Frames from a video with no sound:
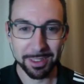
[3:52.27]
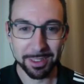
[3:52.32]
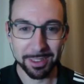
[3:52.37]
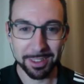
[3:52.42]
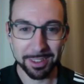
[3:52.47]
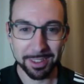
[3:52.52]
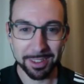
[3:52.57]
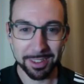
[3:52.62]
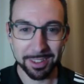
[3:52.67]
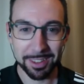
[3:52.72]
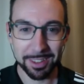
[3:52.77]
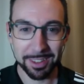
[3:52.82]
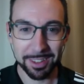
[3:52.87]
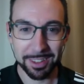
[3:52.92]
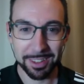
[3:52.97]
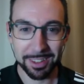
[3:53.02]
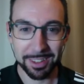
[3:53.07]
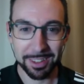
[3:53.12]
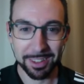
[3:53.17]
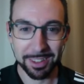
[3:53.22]

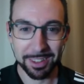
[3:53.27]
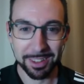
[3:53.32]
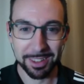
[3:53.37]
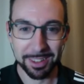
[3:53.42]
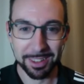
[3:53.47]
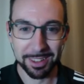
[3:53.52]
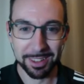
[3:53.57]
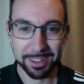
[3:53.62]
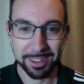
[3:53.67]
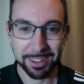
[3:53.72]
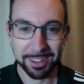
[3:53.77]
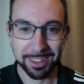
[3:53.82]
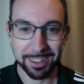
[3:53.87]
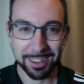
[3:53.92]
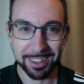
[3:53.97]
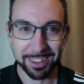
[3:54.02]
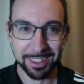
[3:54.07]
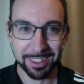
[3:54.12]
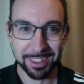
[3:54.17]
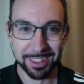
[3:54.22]

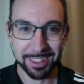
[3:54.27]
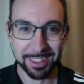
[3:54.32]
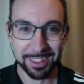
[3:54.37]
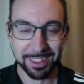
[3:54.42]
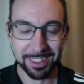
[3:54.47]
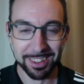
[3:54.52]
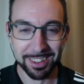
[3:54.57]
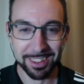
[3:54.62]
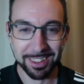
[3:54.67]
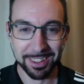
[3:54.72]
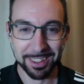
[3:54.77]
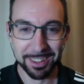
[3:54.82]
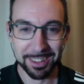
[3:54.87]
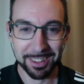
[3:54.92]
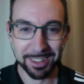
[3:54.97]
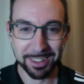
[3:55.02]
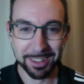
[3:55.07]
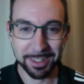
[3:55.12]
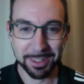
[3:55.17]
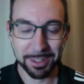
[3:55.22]

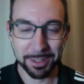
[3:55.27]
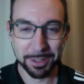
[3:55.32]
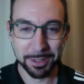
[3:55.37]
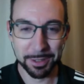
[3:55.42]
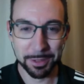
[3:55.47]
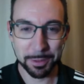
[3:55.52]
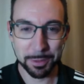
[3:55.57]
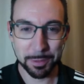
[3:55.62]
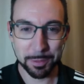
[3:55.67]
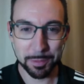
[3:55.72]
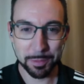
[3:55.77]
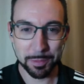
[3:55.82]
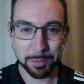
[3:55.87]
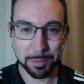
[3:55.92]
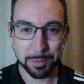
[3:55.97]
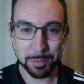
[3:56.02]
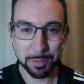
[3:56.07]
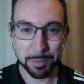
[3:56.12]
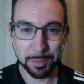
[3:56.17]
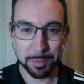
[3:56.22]

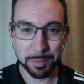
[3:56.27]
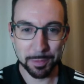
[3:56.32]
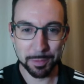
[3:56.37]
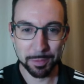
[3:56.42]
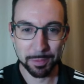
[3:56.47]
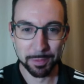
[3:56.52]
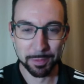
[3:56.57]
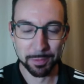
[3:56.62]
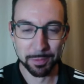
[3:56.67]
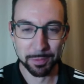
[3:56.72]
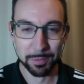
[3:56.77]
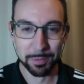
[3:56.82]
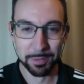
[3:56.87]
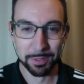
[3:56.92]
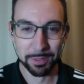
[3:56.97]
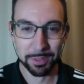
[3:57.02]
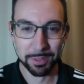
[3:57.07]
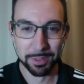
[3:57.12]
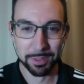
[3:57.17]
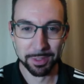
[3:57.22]

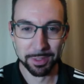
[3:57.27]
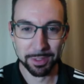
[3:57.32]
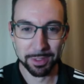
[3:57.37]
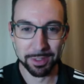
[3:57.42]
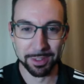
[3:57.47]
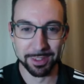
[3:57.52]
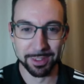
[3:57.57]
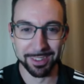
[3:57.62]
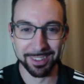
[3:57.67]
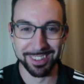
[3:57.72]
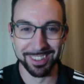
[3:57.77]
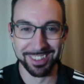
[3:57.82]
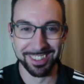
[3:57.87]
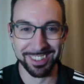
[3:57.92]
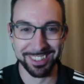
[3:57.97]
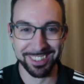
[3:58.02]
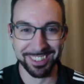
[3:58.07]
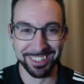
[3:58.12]
[no speech]